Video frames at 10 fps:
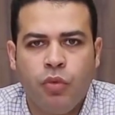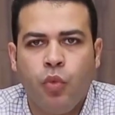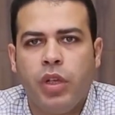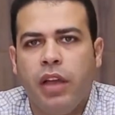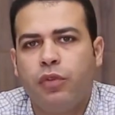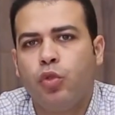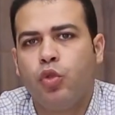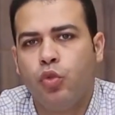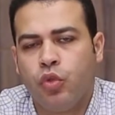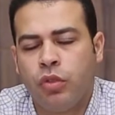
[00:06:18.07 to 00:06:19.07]
we have to
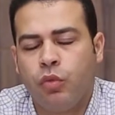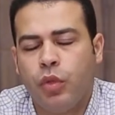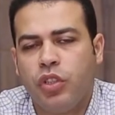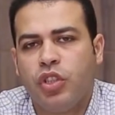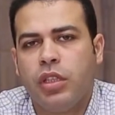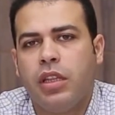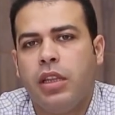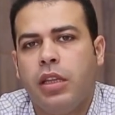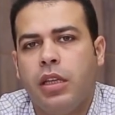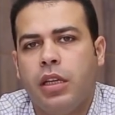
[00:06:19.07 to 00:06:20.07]
choose
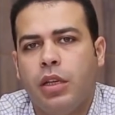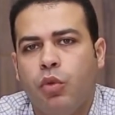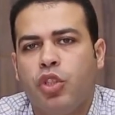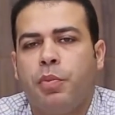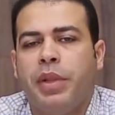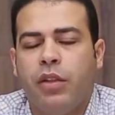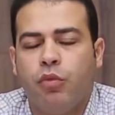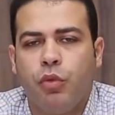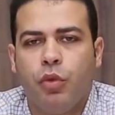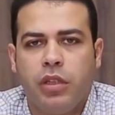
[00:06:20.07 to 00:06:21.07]
which plan
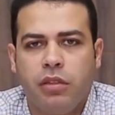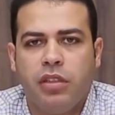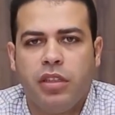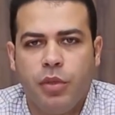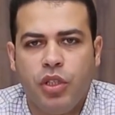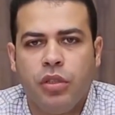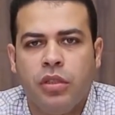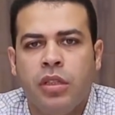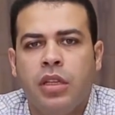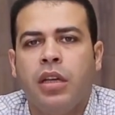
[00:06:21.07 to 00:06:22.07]
we will treat the patient,